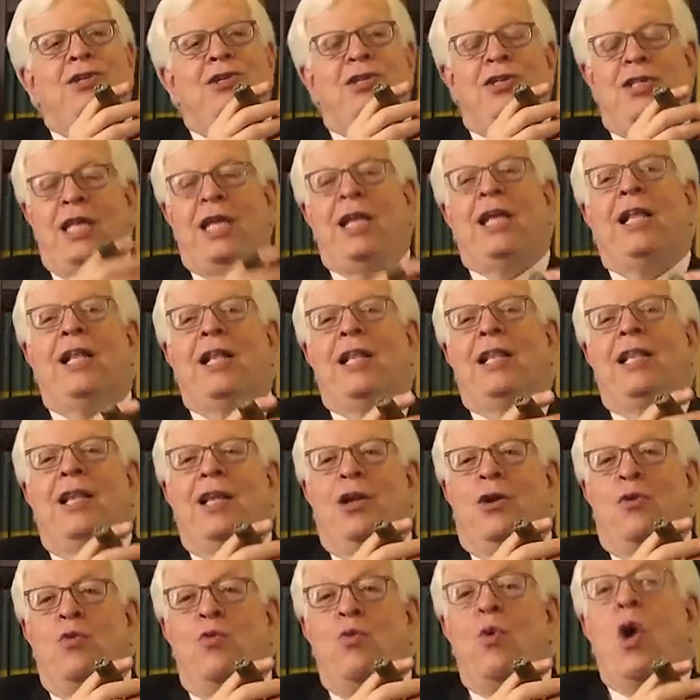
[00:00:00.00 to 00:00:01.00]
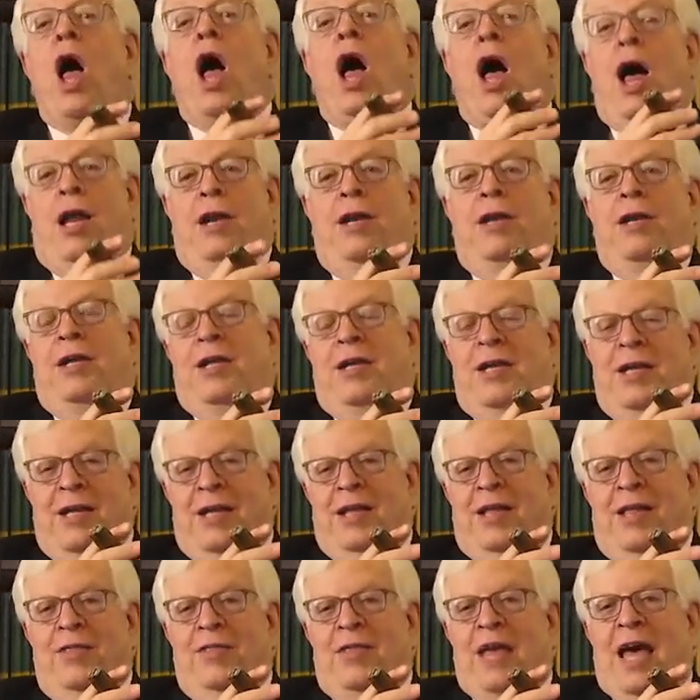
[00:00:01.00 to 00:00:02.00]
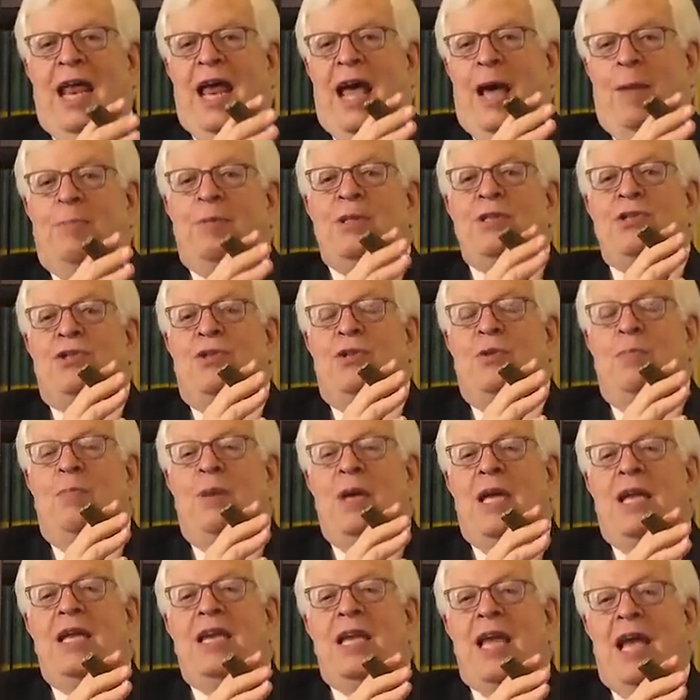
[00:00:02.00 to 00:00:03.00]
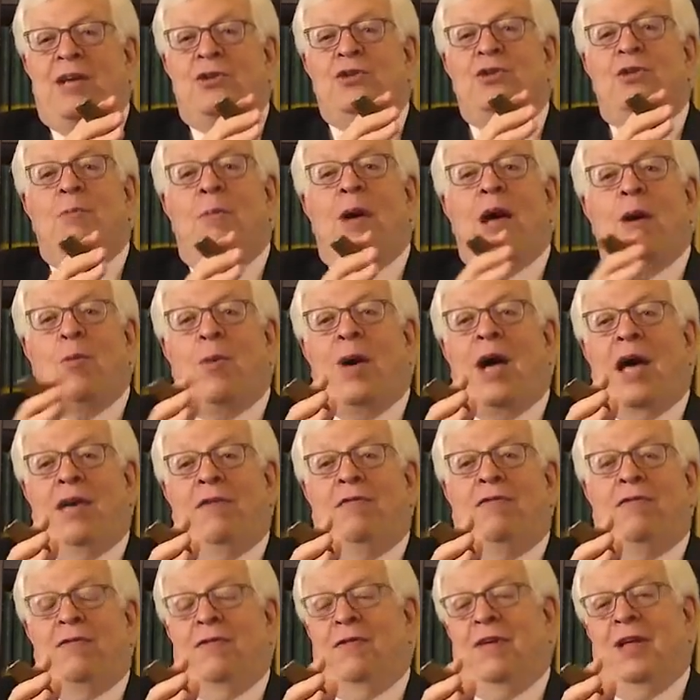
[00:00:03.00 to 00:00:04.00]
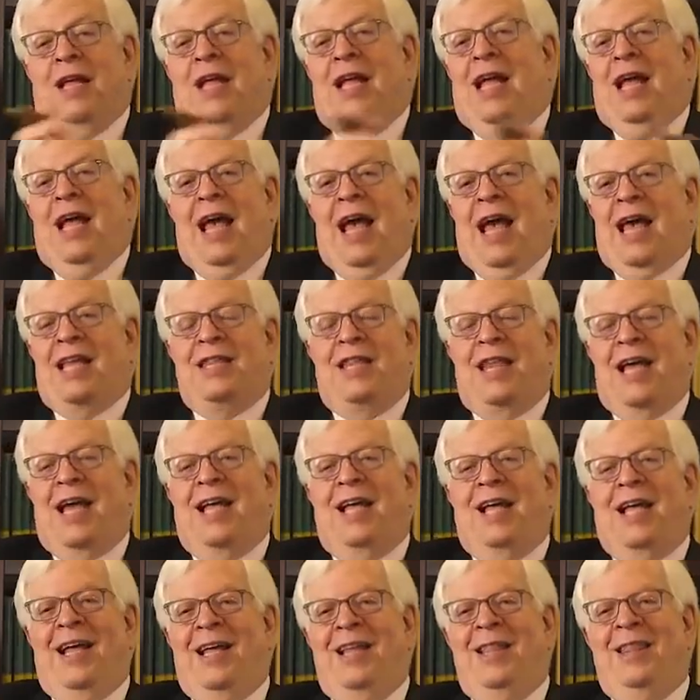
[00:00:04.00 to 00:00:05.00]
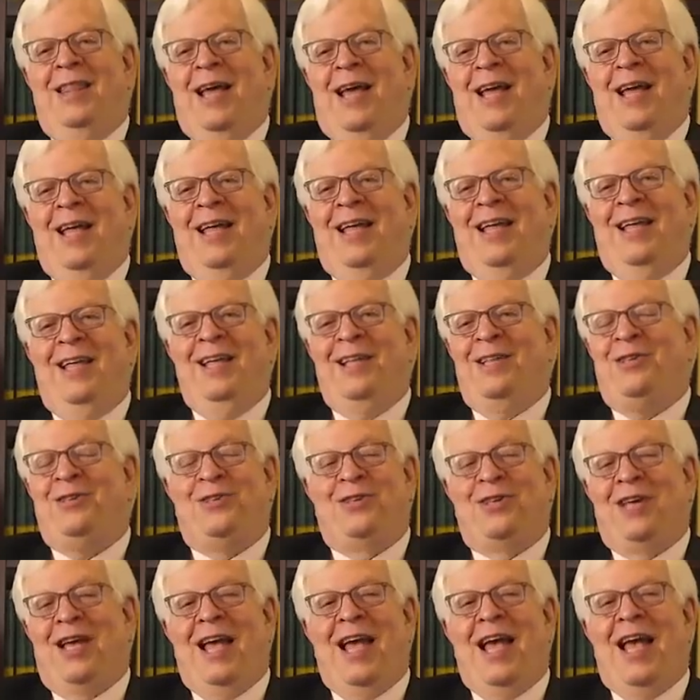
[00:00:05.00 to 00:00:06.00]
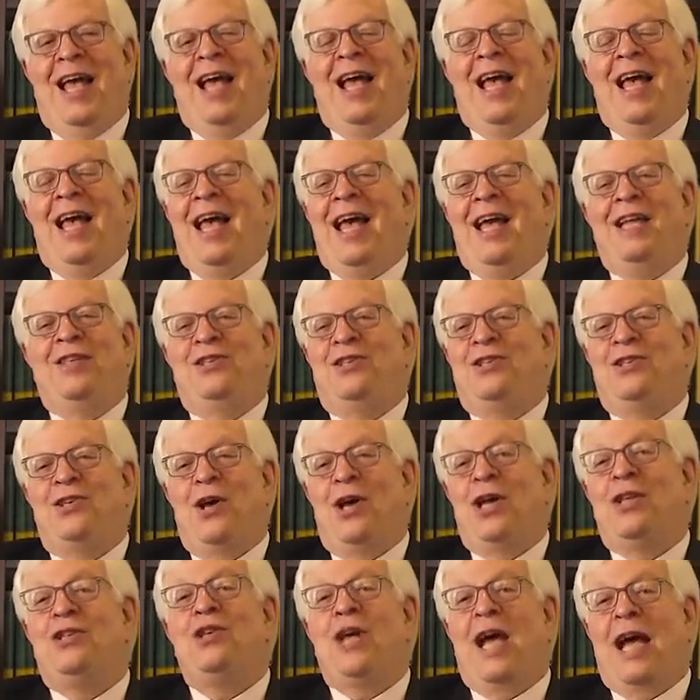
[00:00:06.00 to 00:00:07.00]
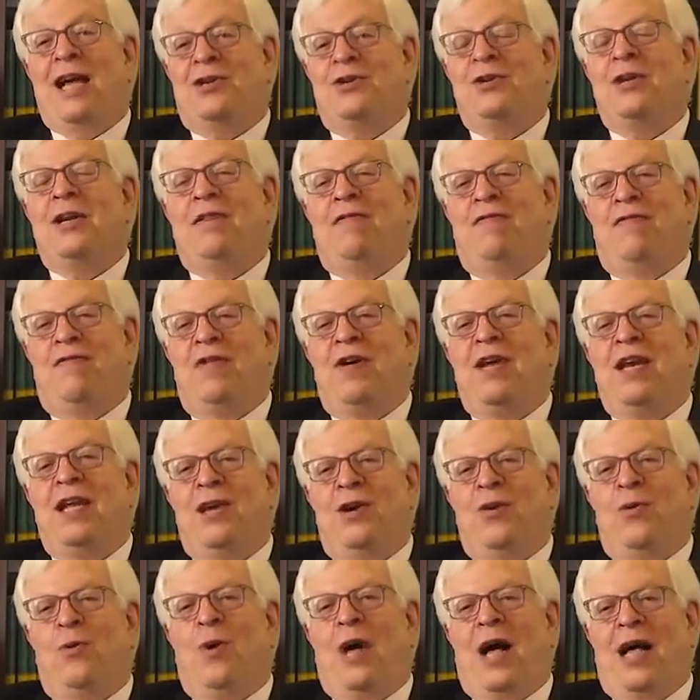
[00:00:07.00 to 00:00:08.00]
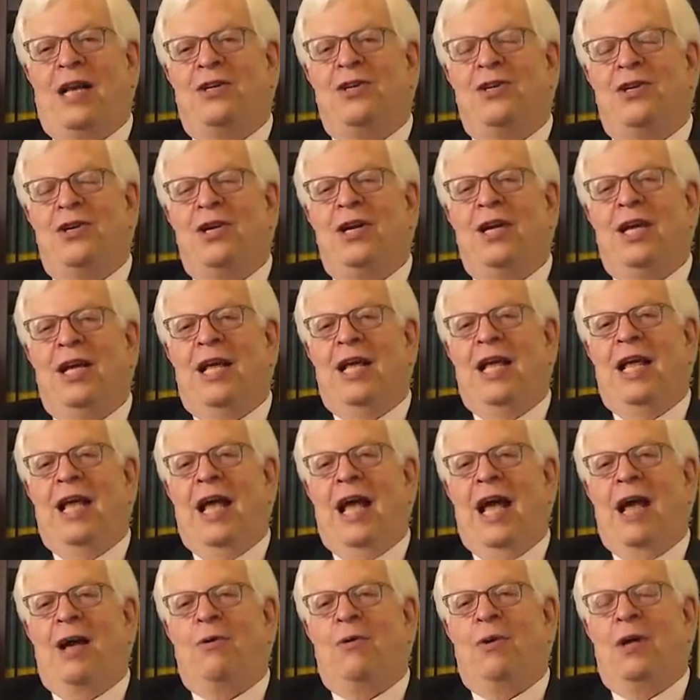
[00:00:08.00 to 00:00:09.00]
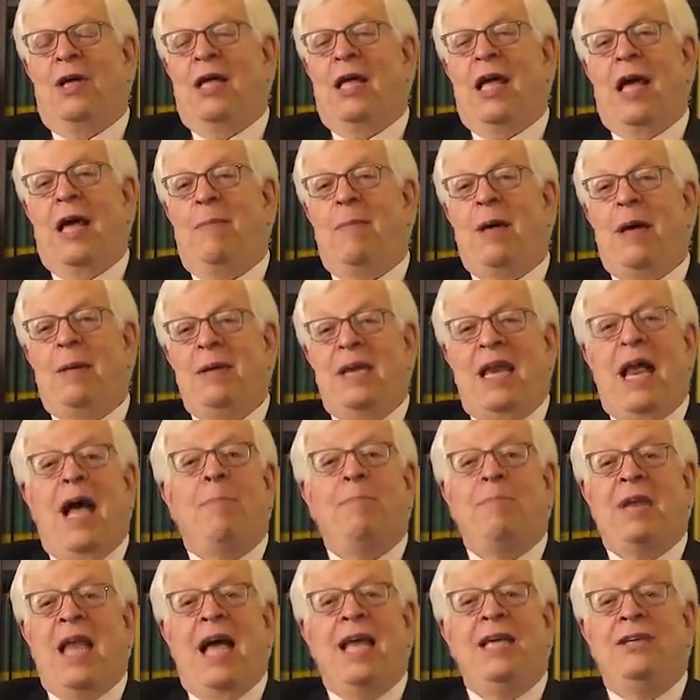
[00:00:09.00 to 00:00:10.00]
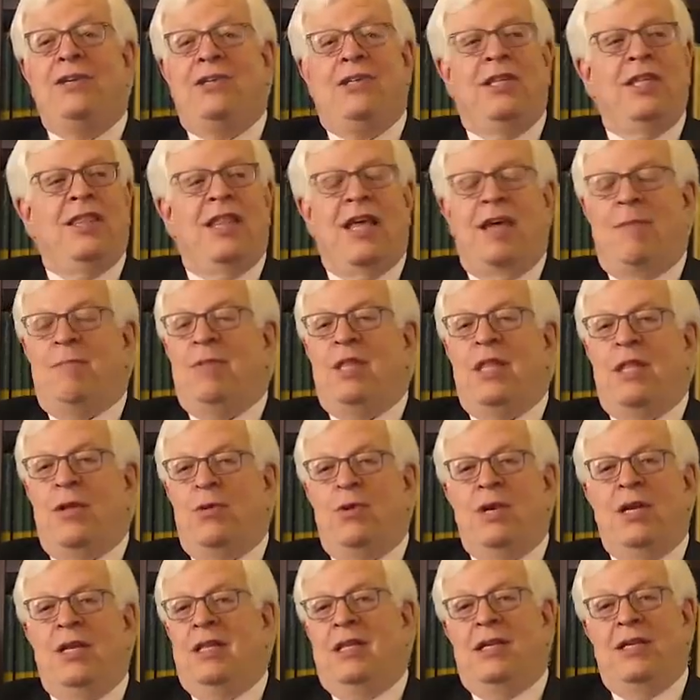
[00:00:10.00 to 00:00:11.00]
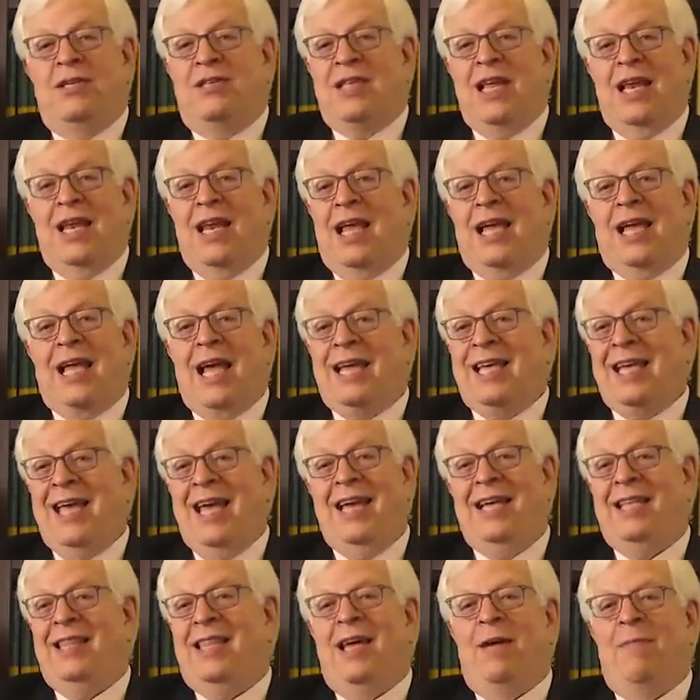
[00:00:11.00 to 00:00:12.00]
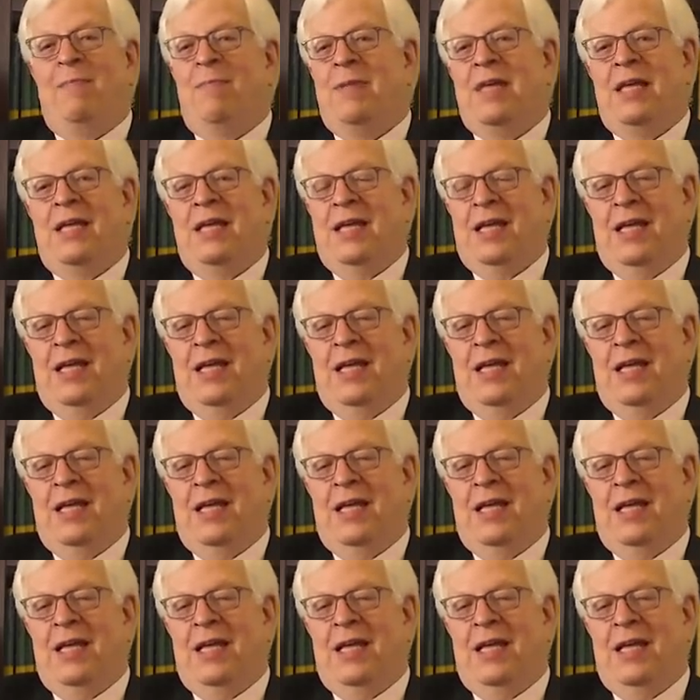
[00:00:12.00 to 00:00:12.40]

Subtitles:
steel rod that happens to be next to my wife. And it's actually funny to watch how, I mean, I'm nice to them. It's not like I kick them,